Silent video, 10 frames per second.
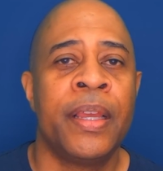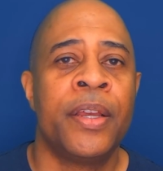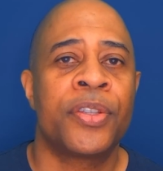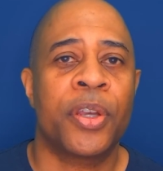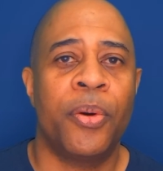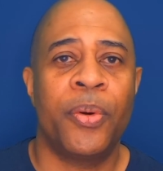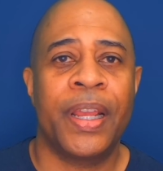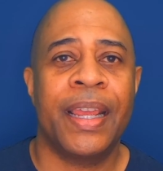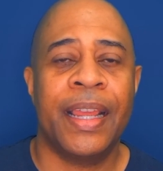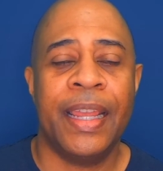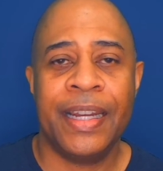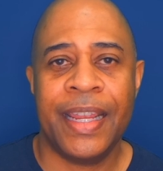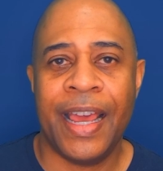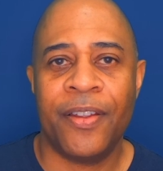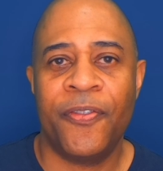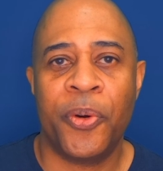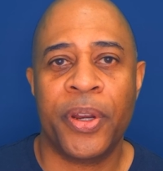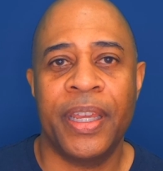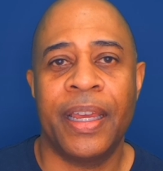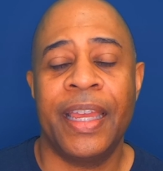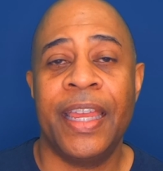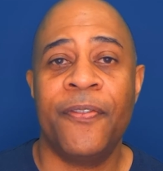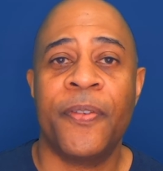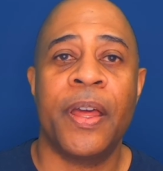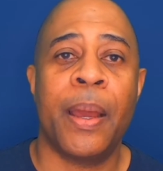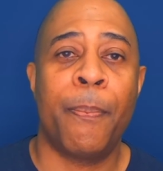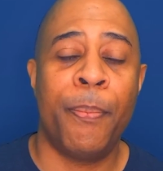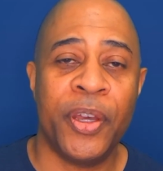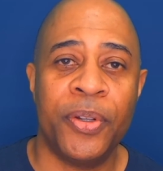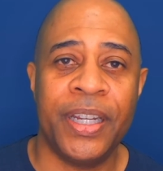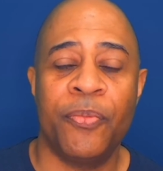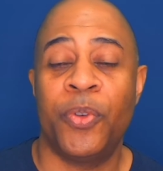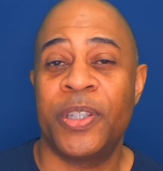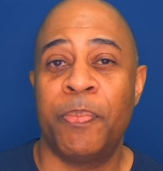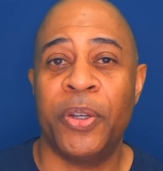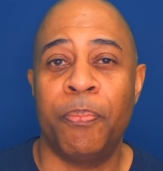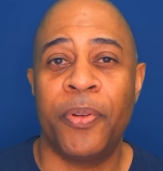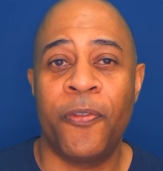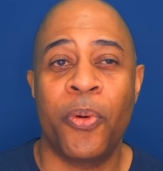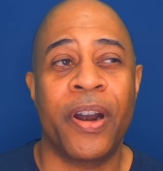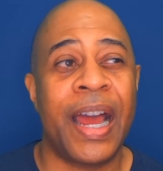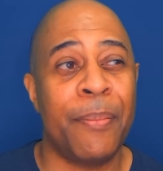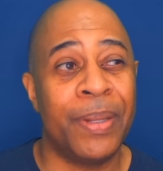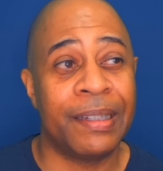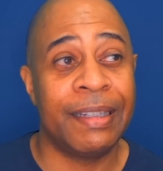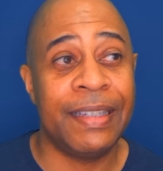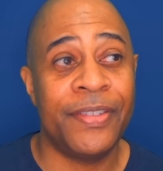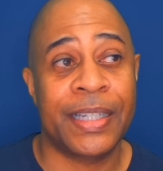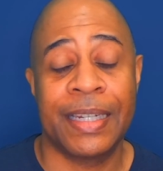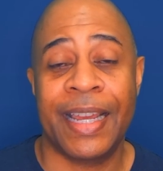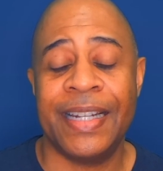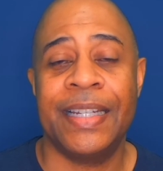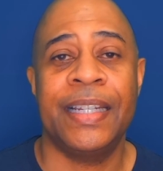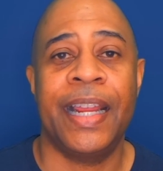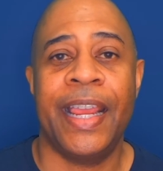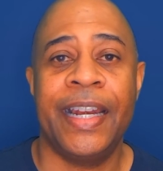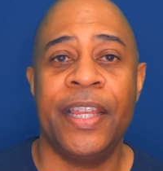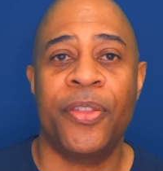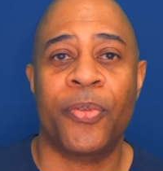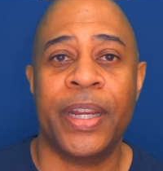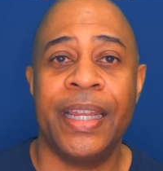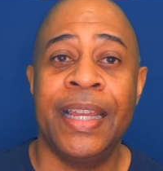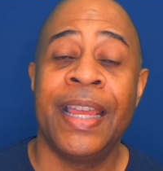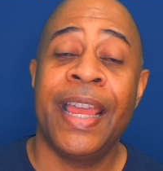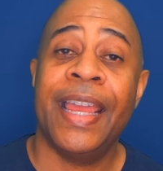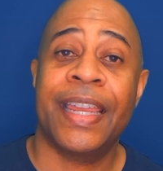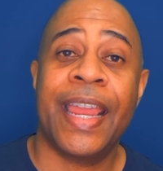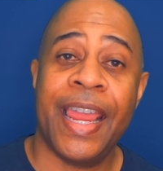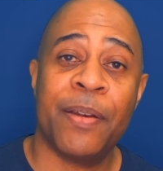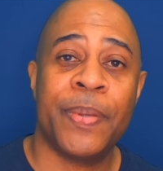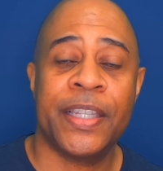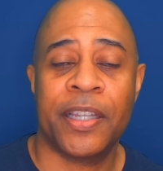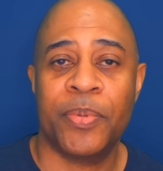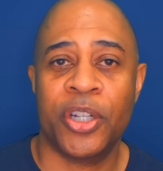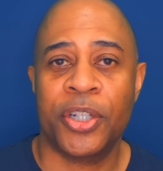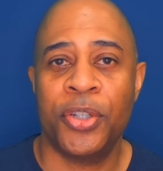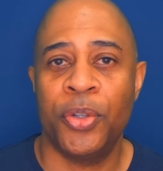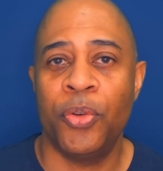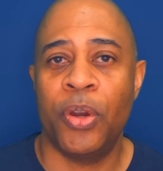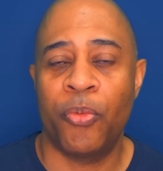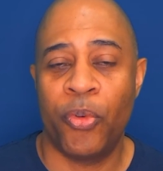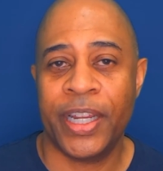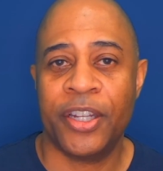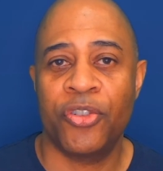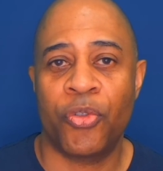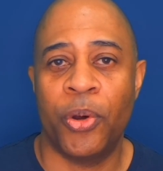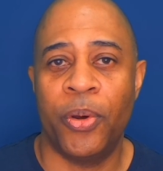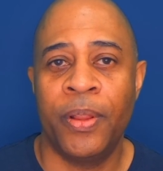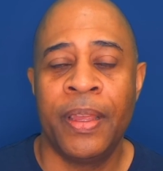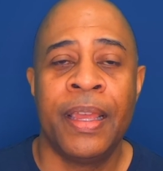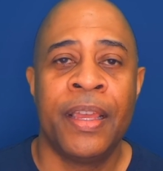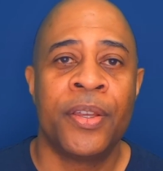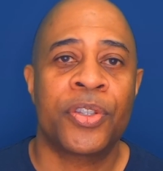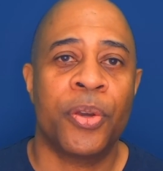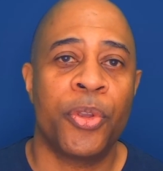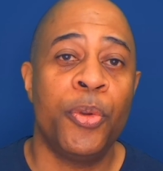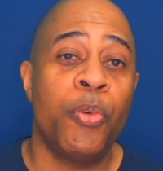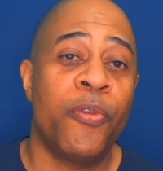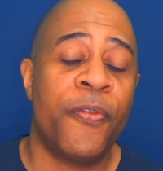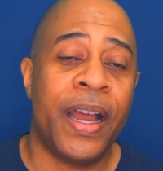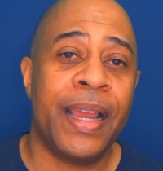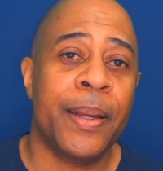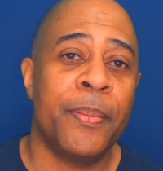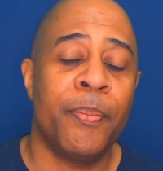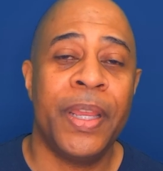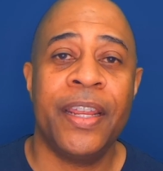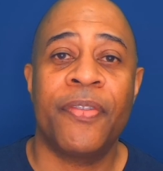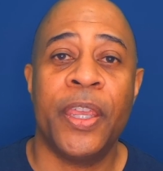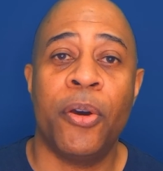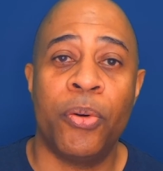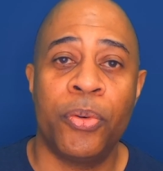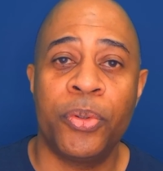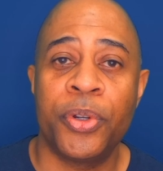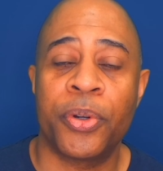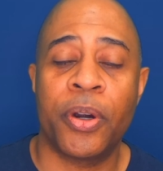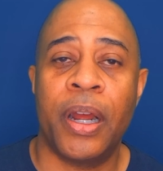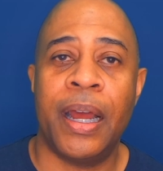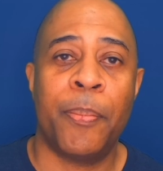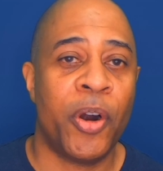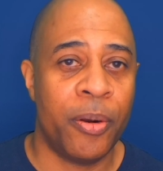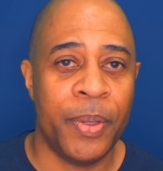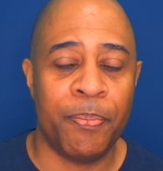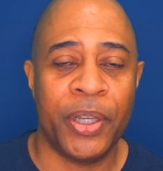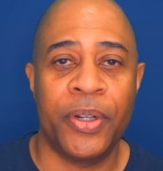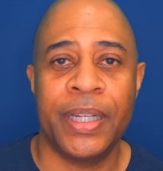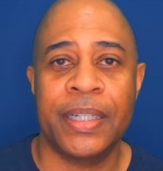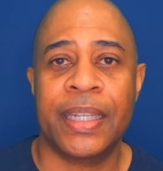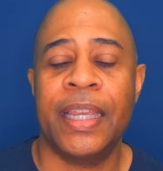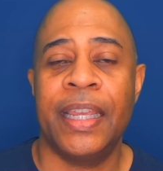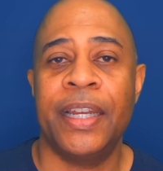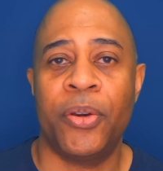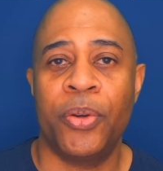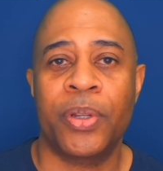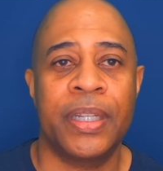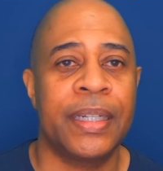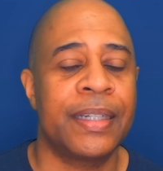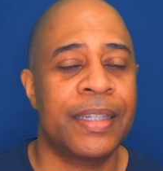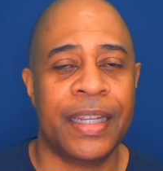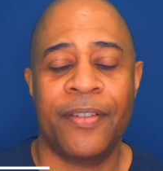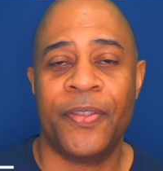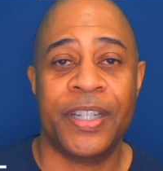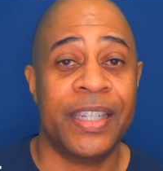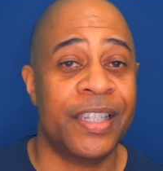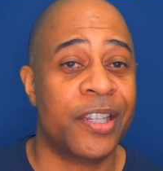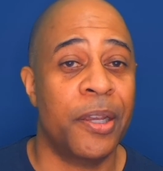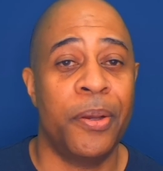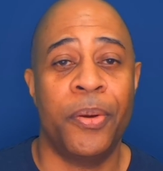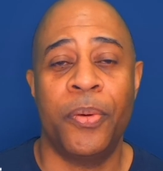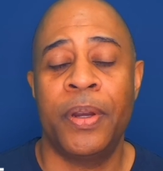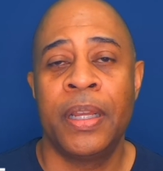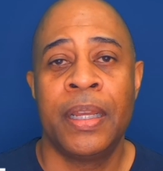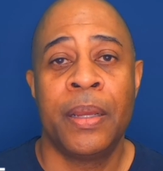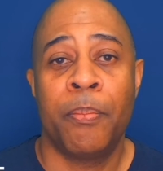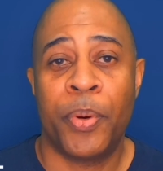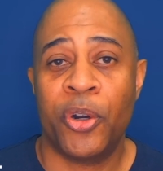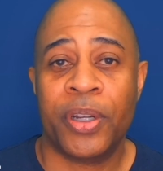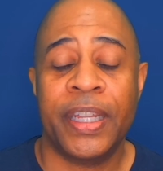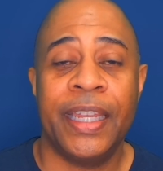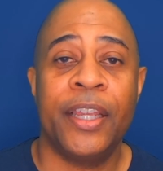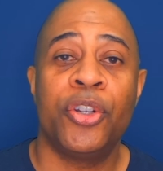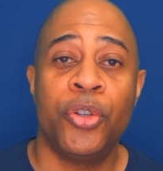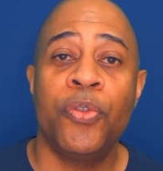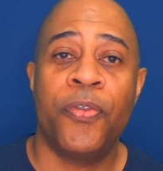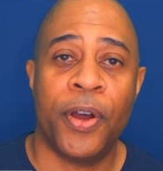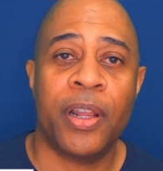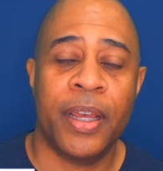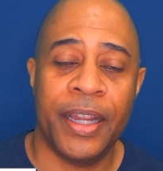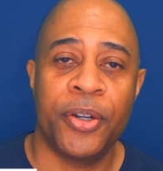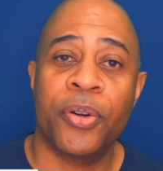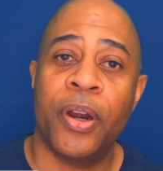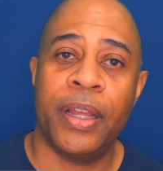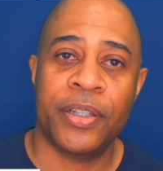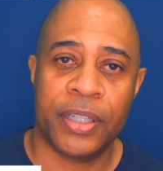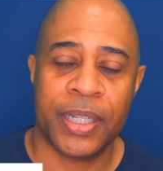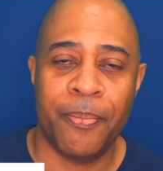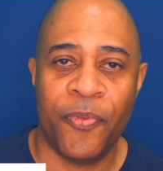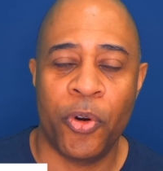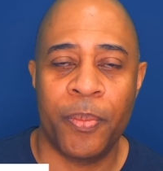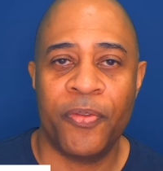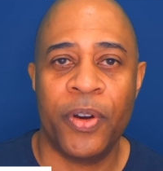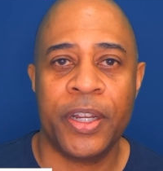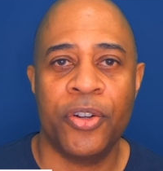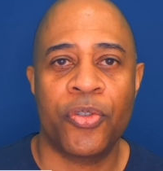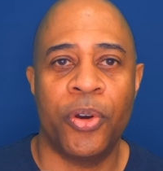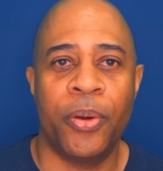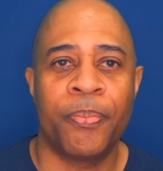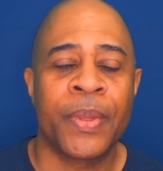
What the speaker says: So in California, if a building was built before, I believe it's 1983, it can be subject to rent control. So you will find many of the older apartment buildings in Oakland, San Francisco, Berkeley do fall under some form of rent control.